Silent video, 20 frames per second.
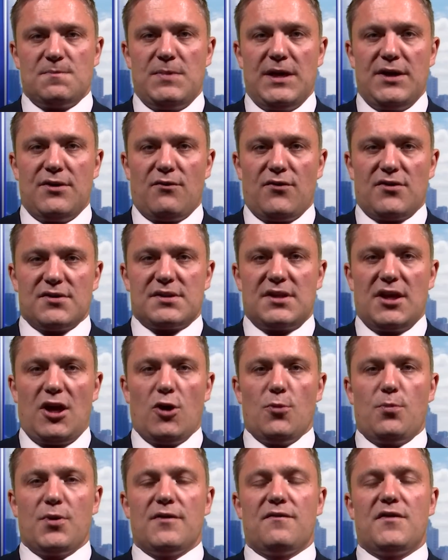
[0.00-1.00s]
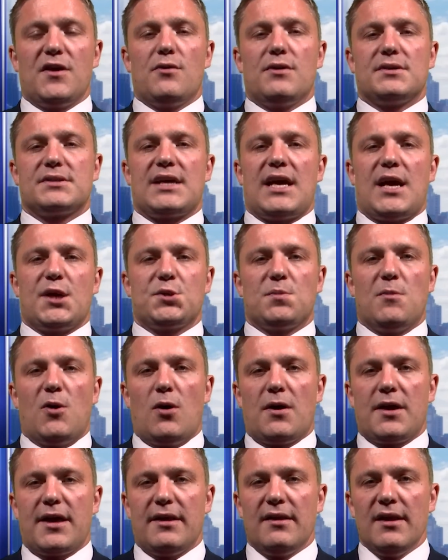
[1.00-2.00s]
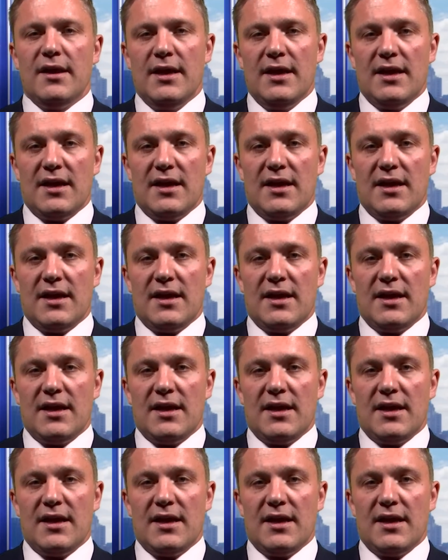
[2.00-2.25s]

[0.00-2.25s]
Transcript: bid on the open of the US cash market